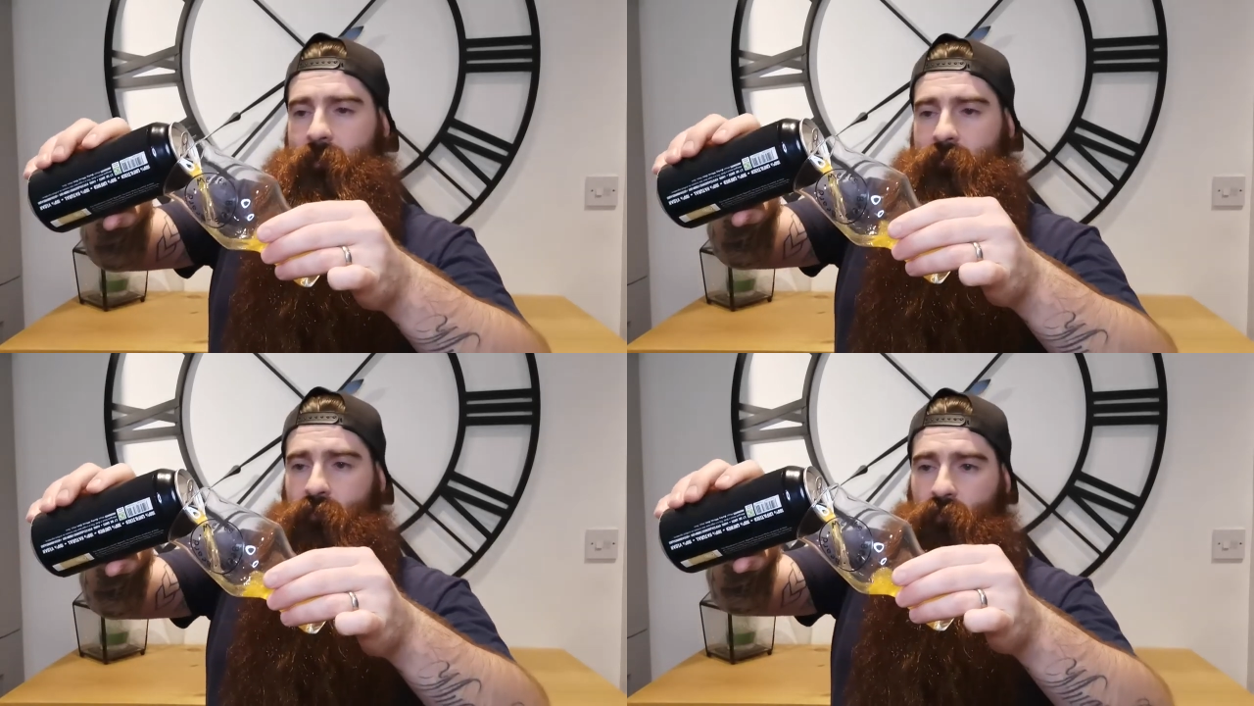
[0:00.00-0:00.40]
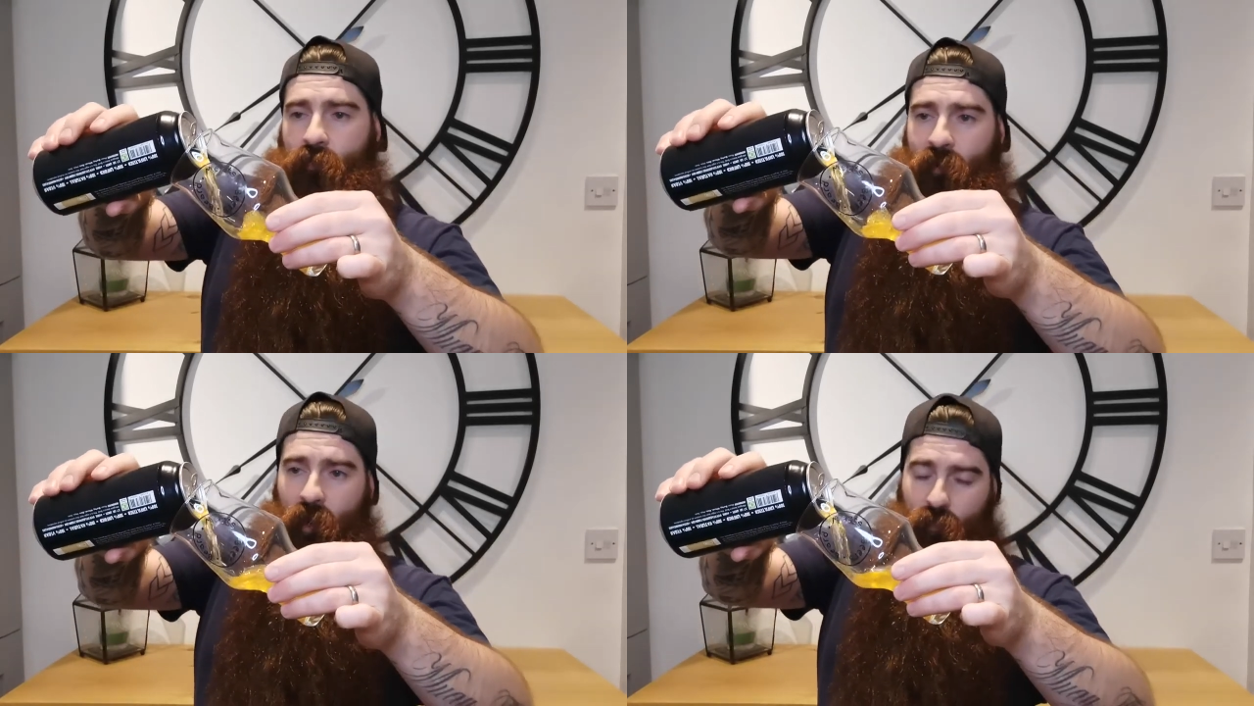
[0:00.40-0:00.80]
So
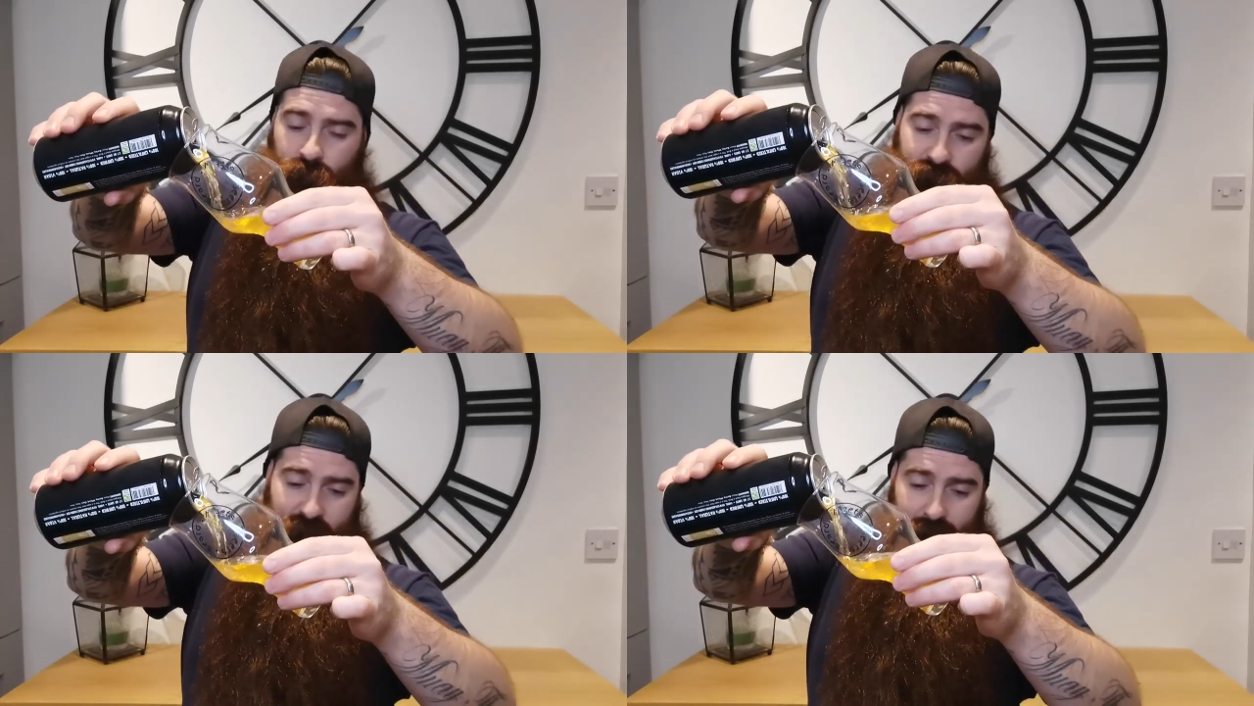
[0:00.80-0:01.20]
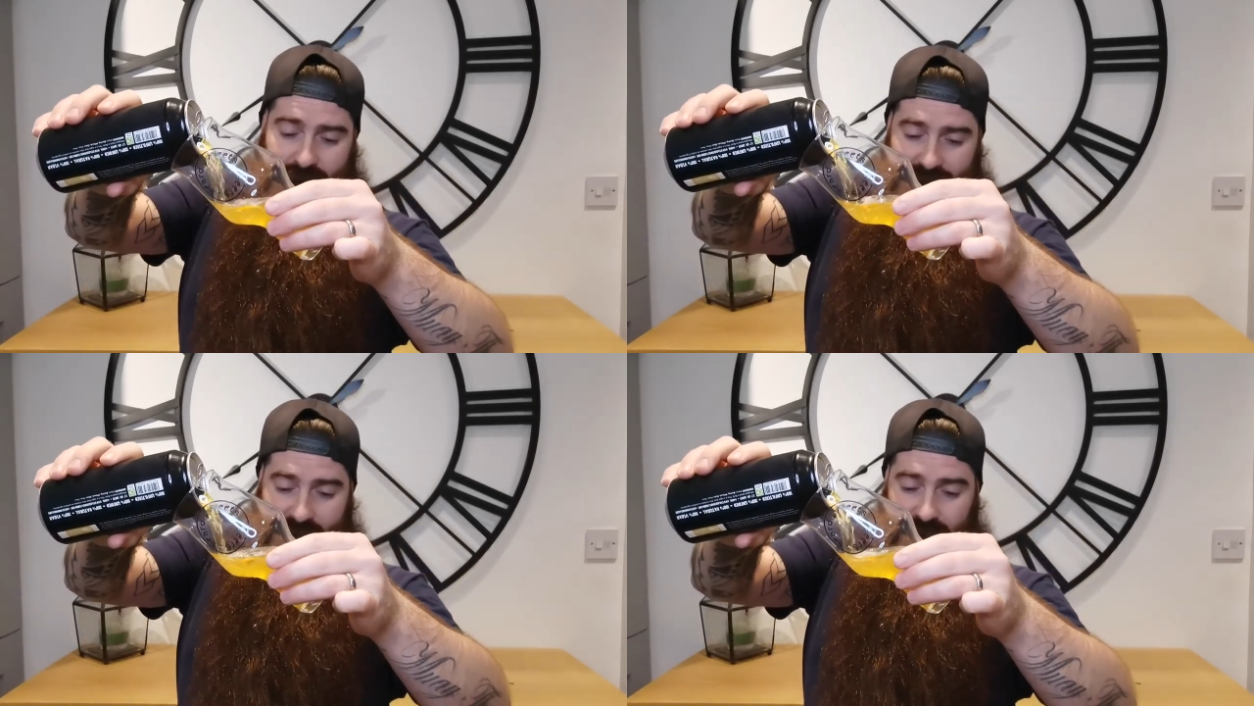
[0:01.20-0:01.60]
currently
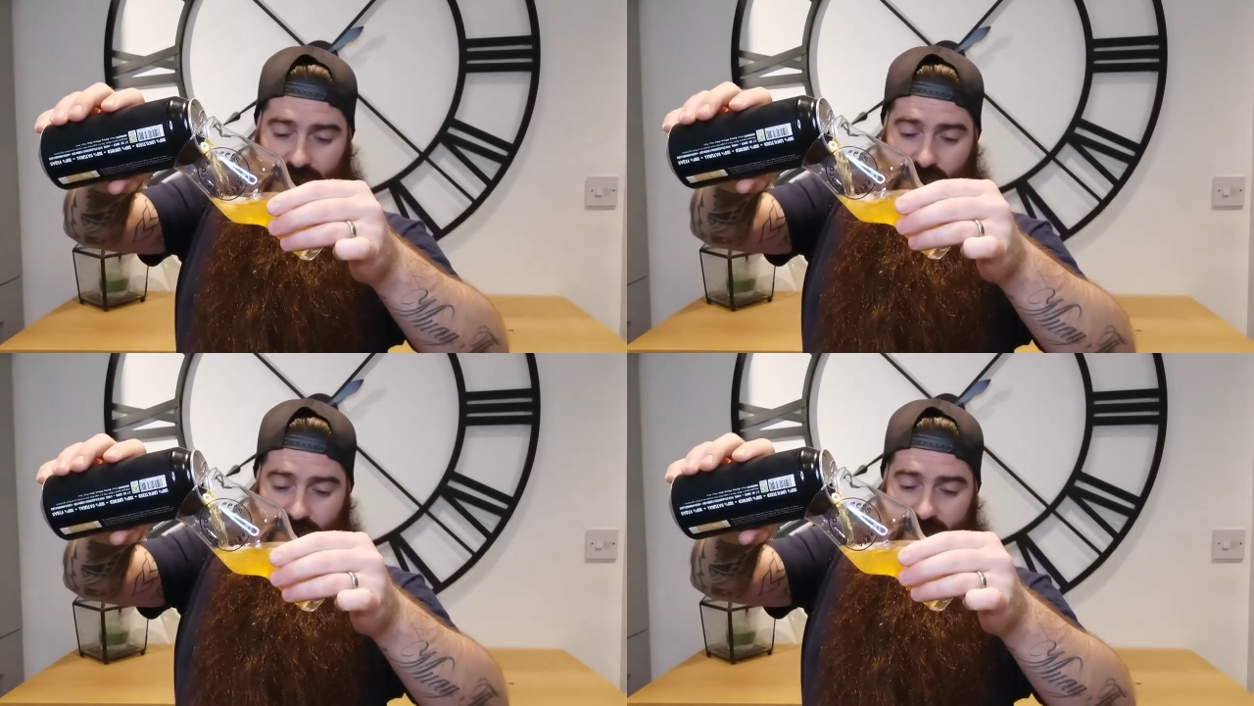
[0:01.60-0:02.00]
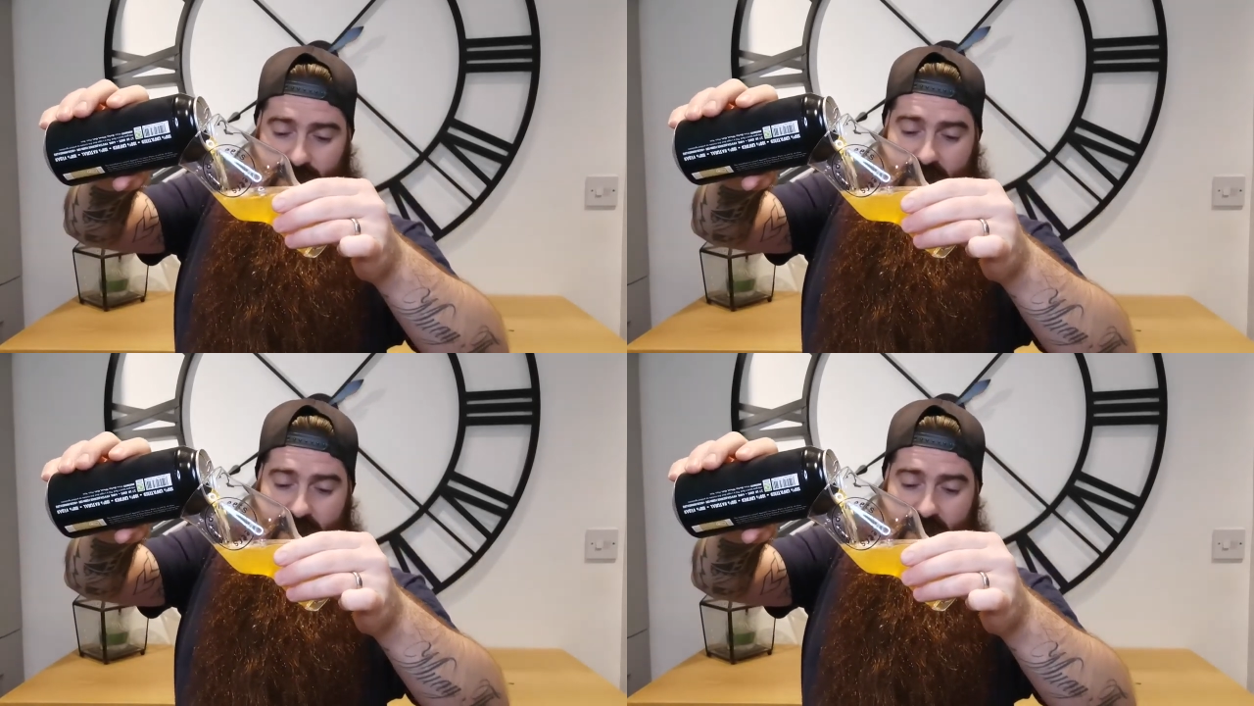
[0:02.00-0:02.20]
untapped, this has got